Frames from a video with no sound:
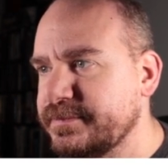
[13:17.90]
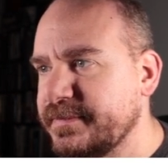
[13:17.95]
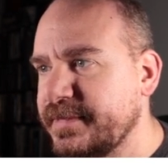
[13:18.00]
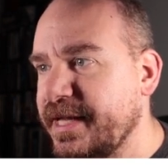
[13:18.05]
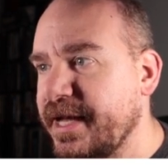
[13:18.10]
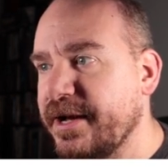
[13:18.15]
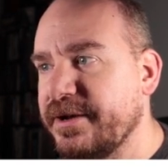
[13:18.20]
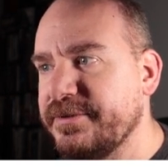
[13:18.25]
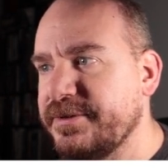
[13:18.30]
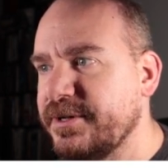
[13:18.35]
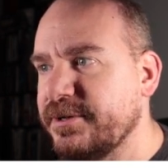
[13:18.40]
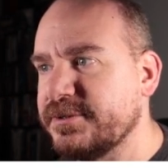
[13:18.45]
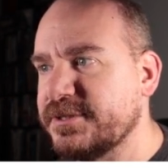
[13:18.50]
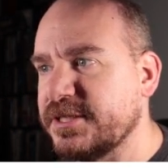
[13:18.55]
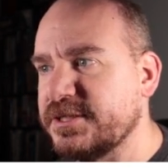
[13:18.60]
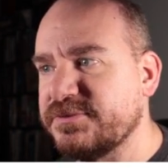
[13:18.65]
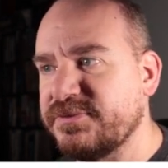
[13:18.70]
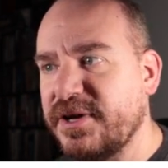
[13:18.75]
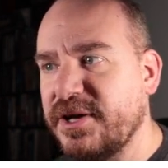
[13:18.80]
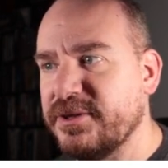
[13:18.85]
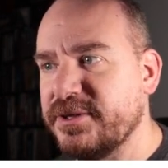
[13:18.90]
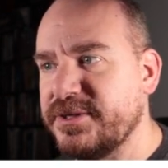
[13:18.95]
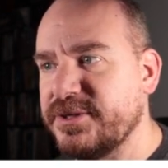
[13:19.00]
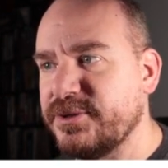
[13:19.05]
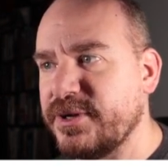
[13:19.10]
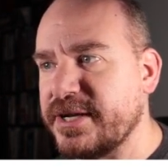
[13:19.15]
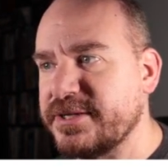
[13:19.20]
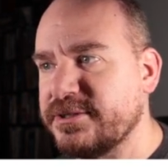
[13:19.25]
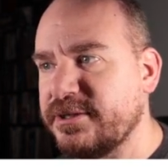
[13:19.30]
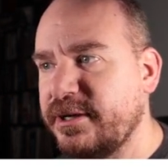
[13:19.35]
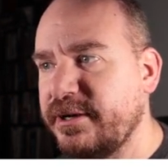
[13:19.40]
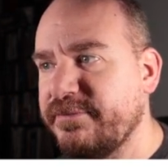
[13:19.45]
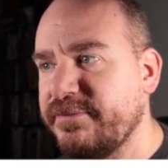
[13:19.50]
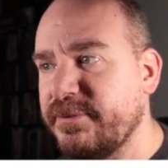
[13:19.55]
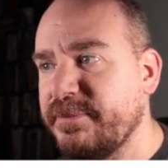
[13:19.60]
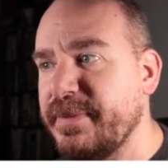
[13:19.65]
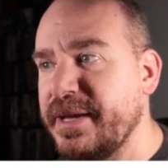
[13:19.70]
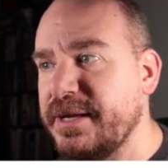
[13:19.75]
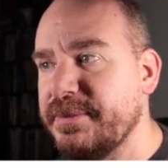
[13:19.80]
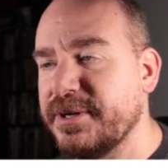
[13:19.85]
yeah, no such file and directory
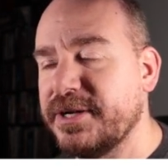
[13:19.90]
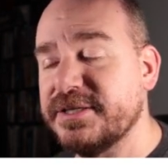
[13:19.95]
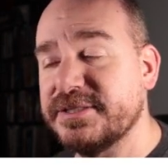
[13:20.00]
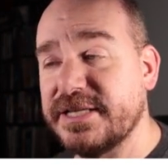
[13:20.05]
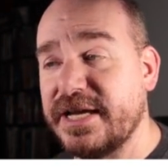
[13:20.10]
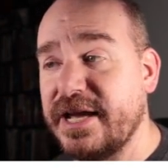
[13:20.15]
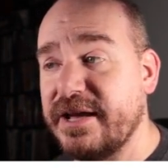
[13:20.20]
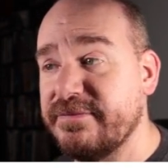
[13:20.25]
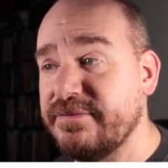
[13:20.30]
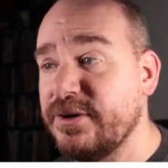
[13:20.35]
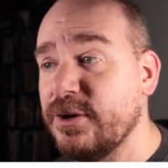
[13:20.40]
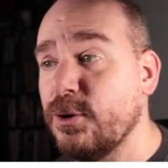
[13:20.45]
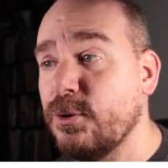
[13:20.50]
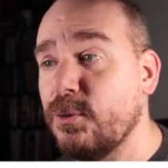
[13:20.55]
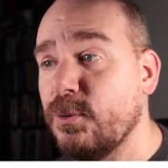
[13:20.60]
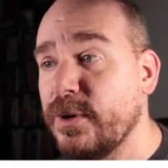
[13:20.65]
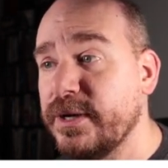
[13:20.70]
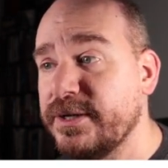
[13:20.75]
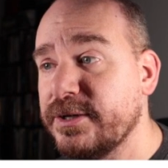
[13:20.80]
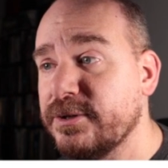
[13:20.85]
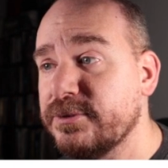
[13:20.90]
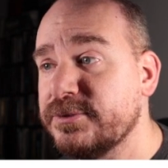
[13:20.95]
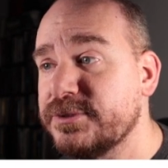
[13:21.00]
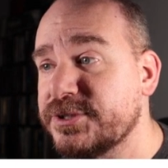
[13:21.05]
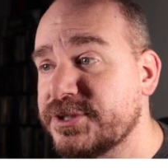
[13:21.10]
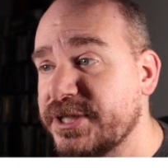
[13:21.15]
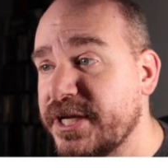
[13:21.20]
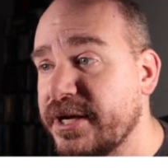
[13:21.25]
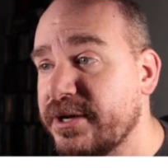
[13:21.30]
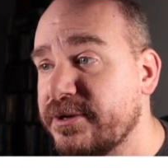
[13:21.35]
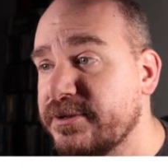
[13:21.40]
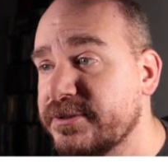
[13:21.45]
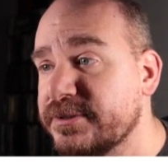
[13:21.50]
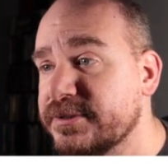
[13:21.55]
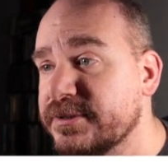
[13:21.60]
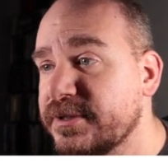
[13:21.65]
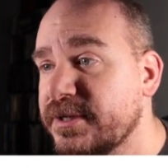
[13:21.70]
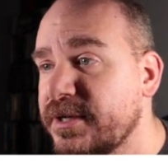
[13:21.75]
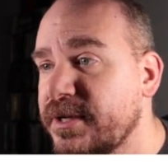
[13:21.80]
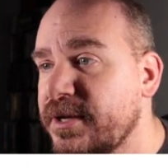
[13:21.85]
for me because I have no Windows
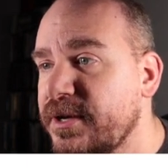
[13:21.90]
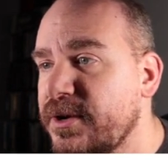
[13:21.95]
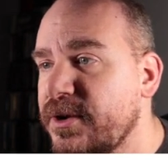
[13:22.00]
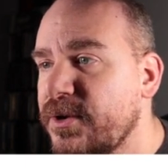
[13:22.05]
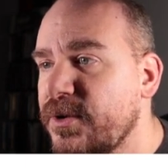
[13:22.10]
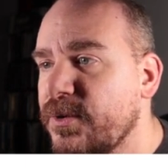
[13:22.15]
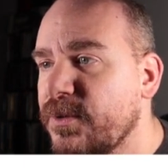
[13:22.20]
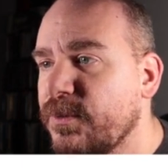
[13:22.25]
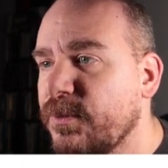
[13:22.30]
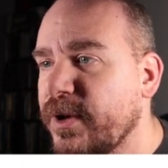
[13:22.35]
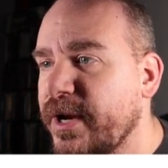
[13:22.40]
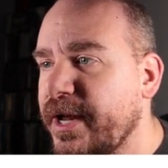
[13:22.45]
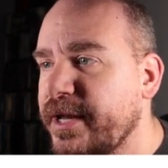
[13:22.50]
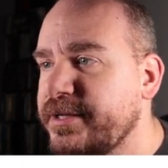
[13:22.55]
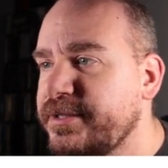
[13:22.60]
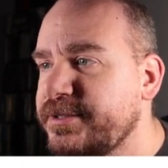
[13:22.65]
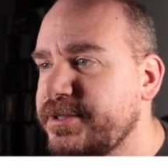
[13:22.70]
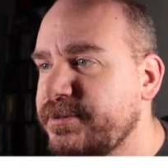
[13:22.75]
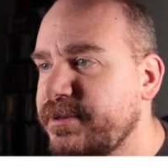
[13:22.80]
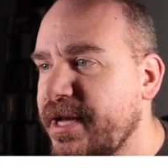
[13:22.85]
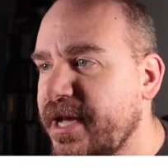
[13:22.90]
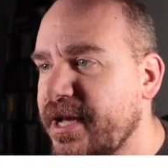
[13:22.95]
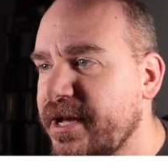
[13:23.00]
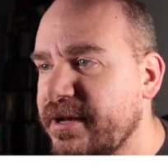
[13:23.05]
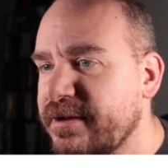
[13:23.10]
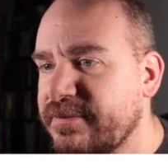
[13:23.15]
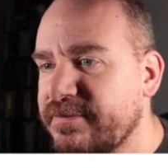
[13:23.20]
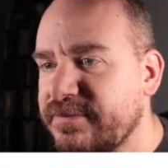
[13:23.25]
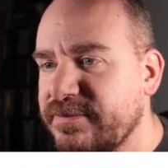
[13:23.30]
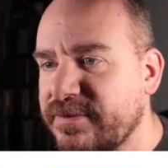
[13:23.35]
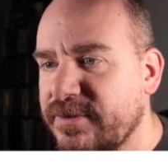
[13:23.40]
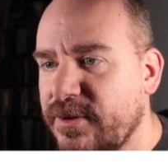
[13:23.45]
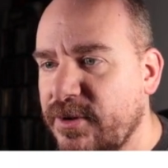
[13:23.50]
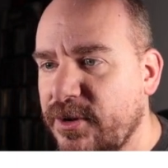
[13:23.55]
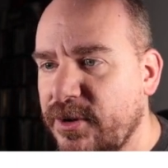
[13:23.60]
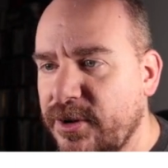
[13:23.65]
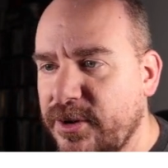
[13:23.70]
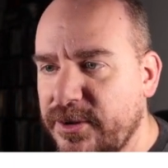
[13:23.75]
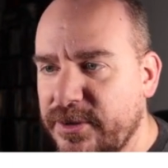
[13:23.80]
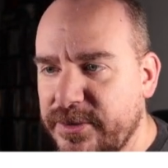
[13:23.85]
shares. What I do have
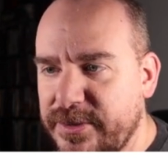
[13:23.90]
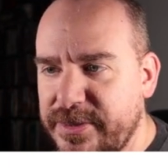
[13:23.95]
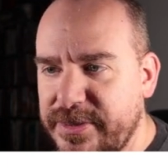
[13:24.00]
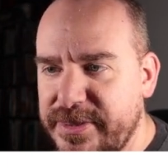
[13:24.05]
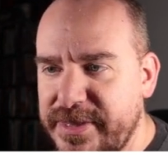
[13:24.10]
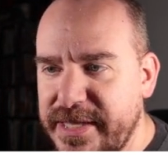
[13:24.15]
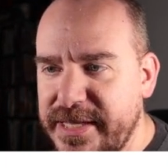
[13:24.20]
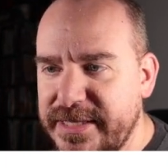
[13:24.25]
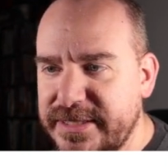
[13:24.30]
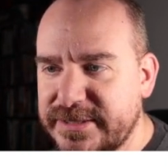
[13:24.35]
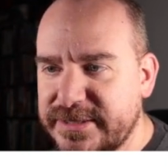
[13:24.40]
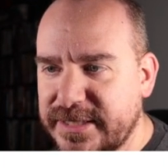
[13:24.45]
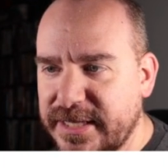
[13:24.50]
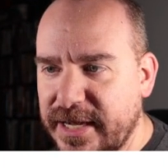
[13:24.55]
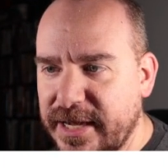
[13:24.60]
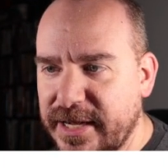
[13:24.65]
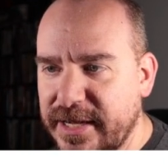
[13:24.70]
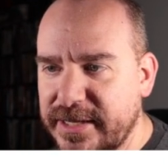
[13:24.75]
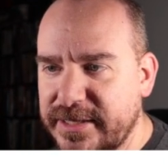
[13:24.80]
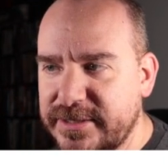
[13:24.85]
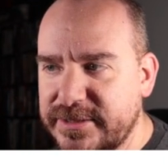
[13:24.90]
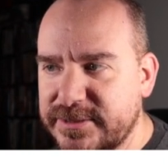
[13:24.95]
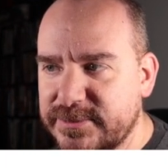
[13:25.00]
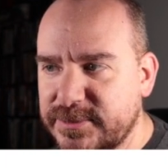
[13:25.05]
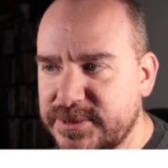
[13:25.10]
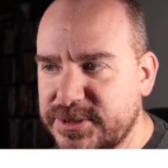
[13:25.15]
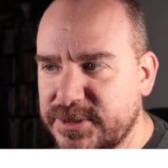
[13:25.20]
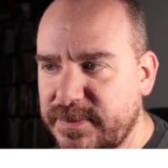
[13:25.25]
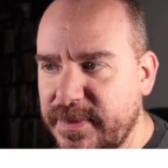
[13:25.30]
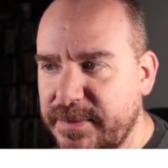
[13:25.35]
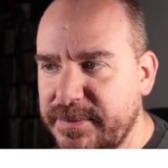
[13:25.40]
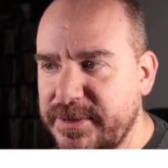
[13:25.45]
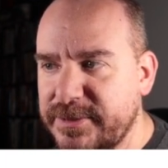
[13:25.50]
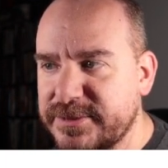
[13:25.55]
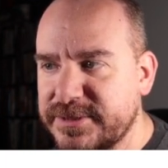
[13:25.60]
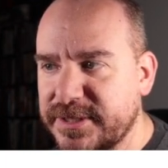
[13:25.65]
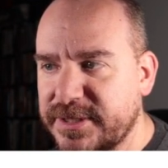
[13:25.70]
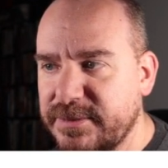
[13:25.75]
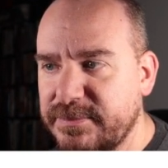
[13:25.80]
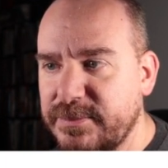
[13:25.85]
are these guys, which are my
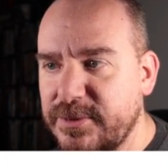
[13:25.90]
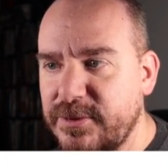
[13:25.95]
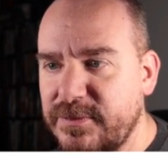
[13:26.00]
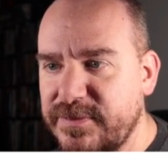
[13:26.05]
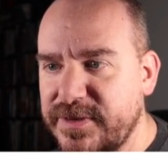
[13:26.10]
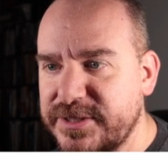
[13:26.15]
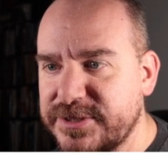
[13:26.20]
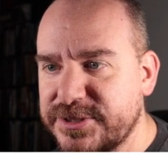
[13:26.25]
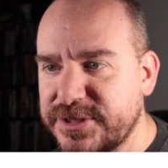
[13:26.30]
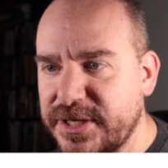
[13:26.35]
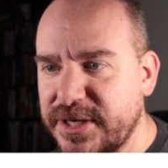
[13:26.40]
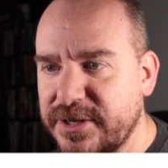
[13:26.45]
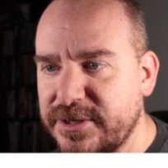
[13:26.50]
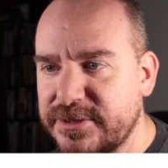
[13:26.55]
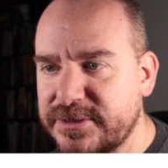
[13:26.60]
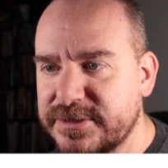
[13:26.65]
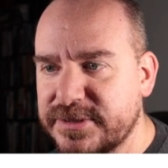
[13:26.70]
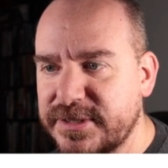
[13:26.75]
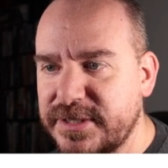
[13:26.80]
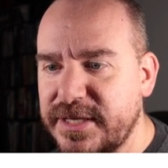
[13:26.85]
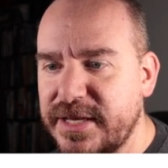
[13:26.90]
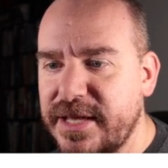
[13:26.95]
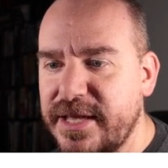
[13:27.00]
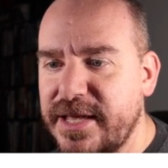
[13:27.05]
music and movie shares,